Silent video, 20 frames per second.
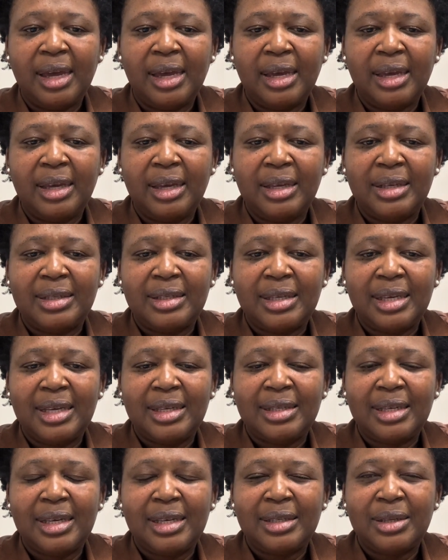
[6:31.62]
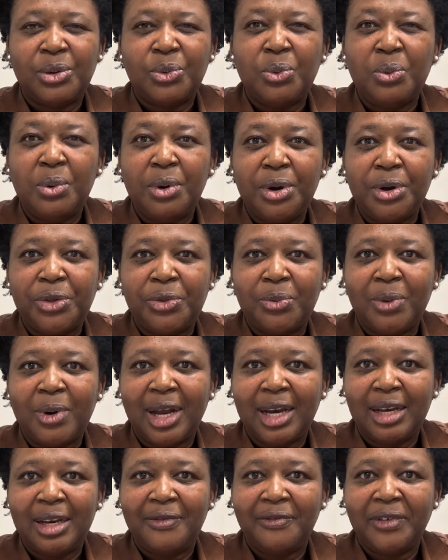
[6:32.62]
is a worthwhile
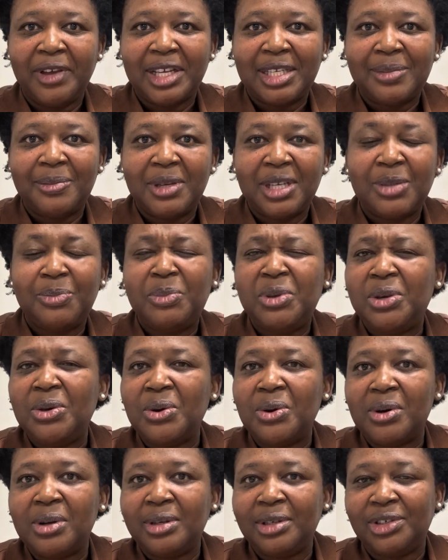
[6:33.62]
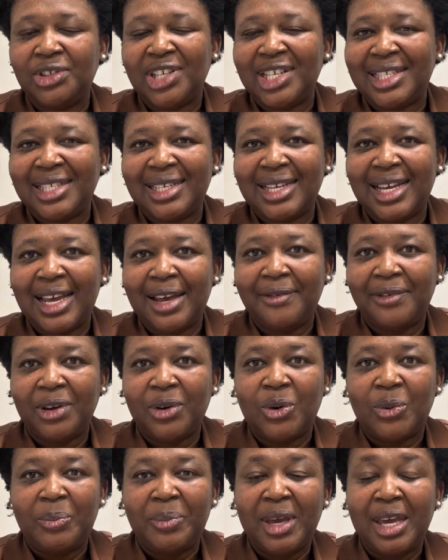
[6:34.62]
investment beyond just having
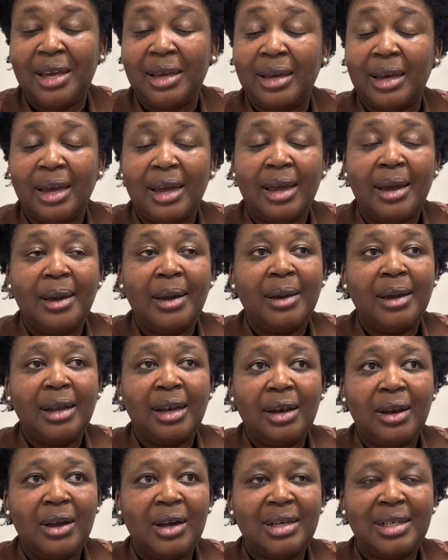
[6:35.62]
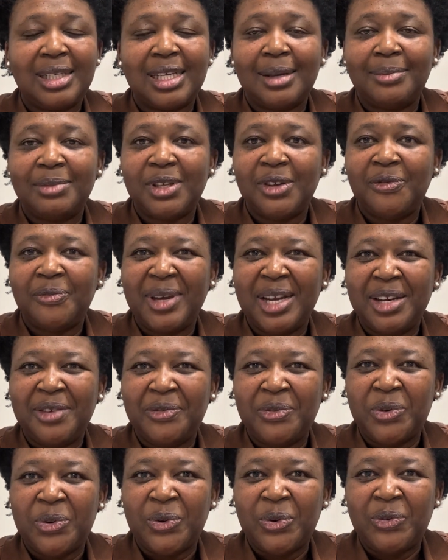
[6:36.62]
or paying large sums of money
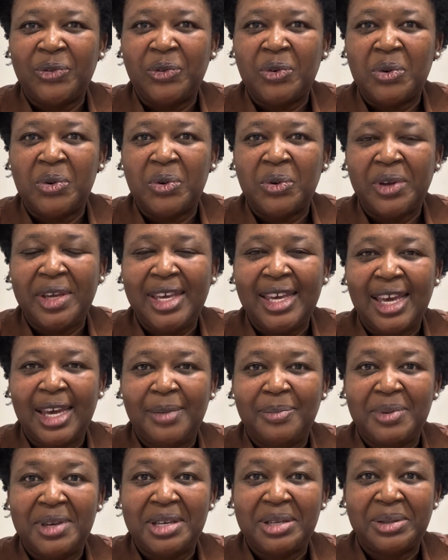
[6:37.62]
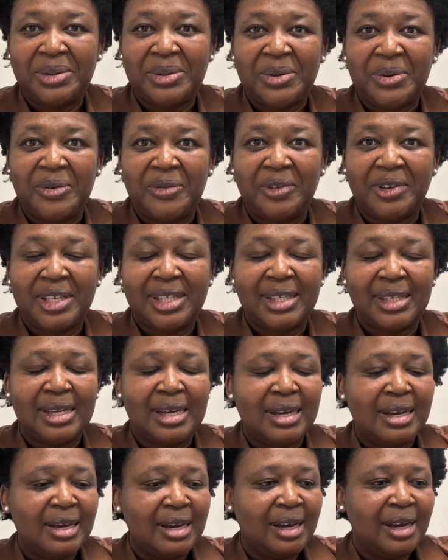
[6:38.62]
for EAP service,
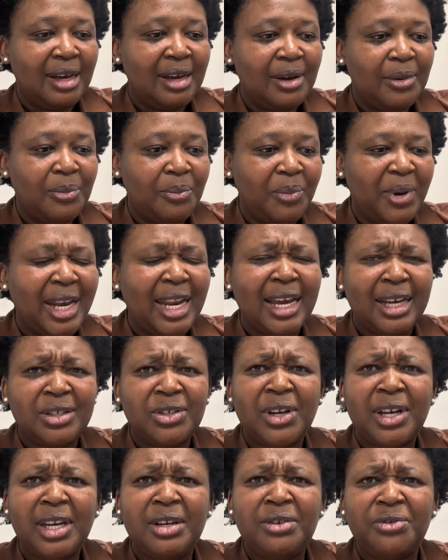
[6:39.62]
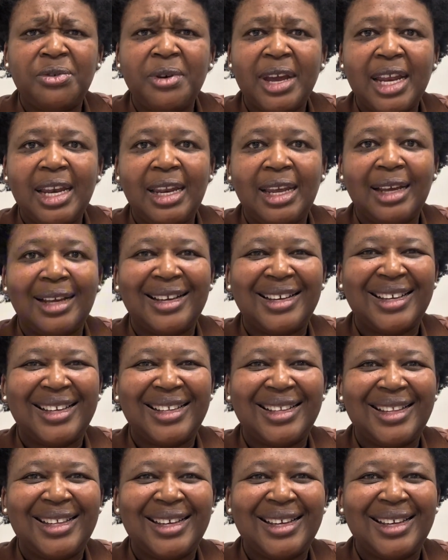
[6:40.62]
but actually training
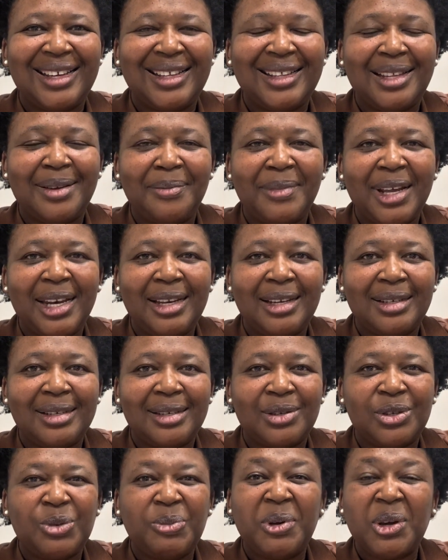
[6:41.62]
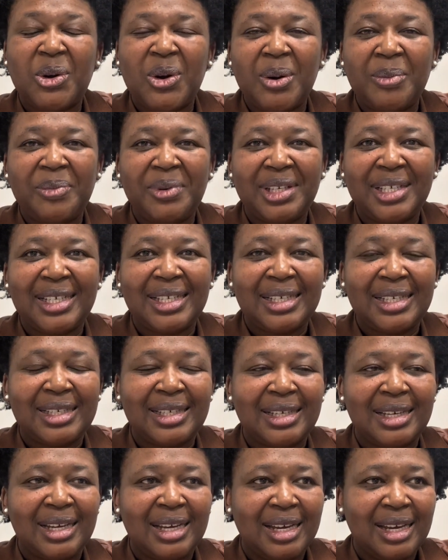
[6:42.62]
the managers to be competent
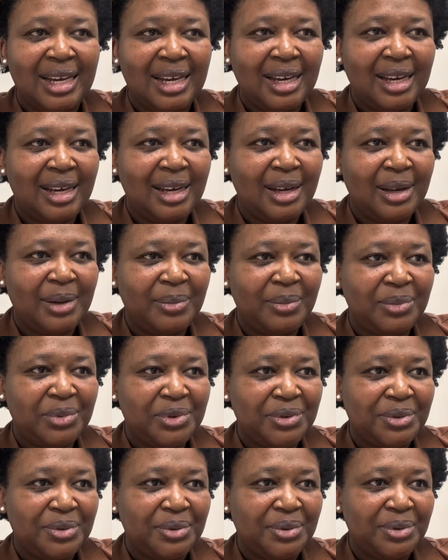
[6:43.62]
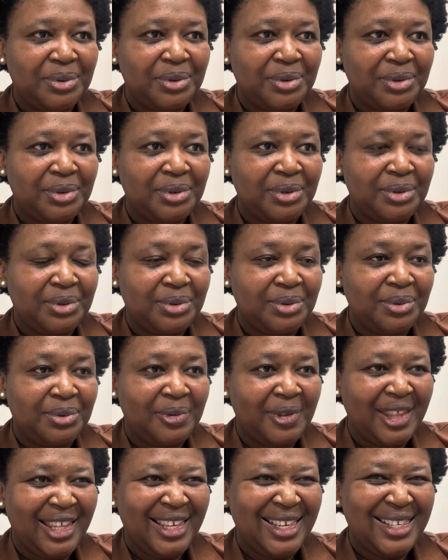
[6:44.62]
to do
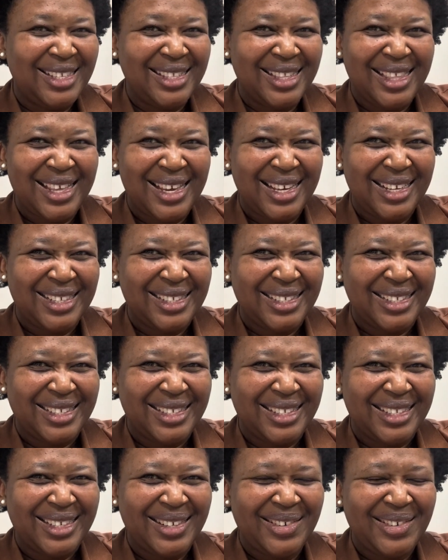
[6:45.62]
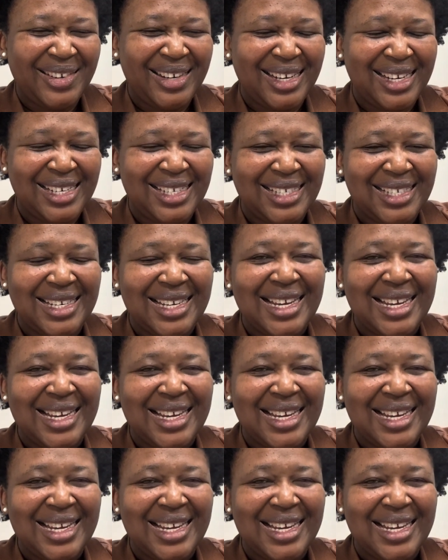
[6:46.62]
these things, right?